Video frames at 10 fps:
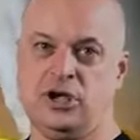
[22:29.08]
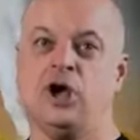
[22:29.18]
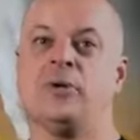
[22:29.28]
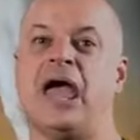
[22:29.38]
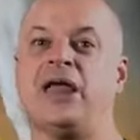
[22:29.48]

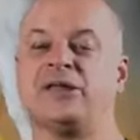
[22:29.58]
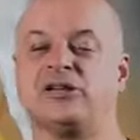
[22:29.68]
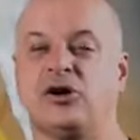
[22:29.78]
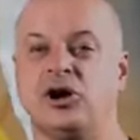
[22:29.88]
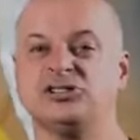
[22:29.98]
And it
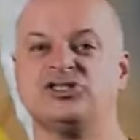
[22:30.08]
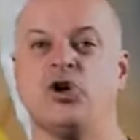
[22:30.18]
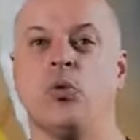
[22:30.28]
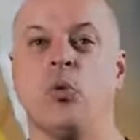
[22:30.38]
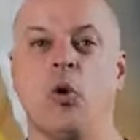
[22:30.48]
caused the
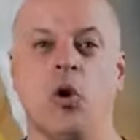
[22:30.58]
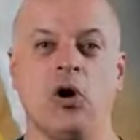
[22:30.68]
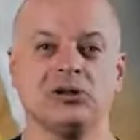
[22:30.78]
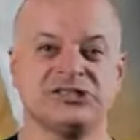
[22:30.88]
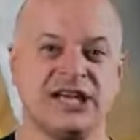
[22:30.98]

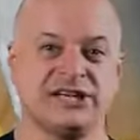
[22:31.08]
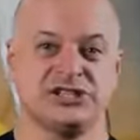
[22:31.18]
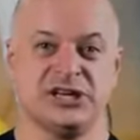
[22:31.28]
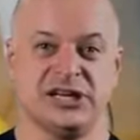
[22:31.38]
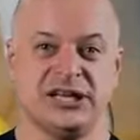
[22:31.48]
wall
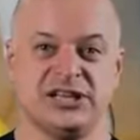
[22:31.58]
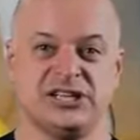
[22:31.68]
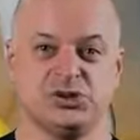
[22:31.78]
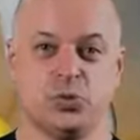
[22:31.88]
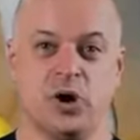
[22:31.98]
tension in
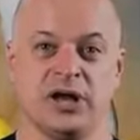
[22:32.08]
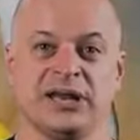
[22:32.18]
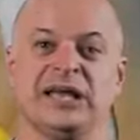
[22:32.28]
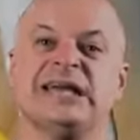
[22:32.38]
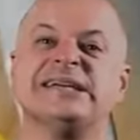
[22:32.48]
this one
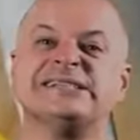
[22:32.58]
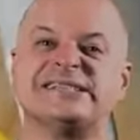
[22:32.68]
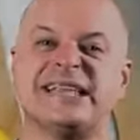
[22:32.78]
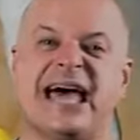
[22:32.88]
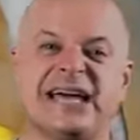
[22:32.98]
is
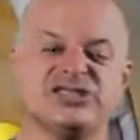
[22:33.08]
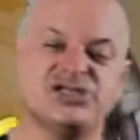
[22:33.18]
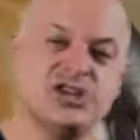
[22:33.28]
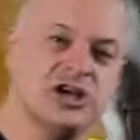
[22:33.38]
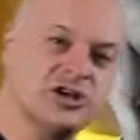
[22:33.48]
less
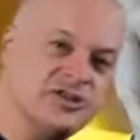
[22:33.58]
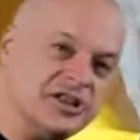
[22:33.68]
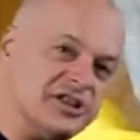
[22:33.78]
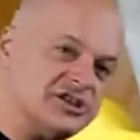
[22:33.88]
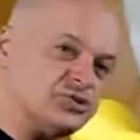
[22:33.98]
than
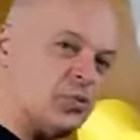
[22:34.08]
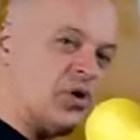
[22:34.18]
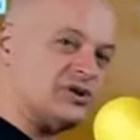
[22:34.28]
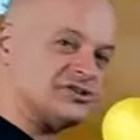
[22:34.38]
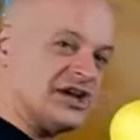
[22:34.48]
this
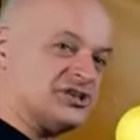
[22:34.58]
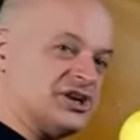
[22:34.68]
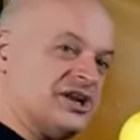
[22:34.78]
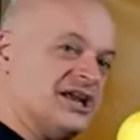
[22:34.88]
wall tension.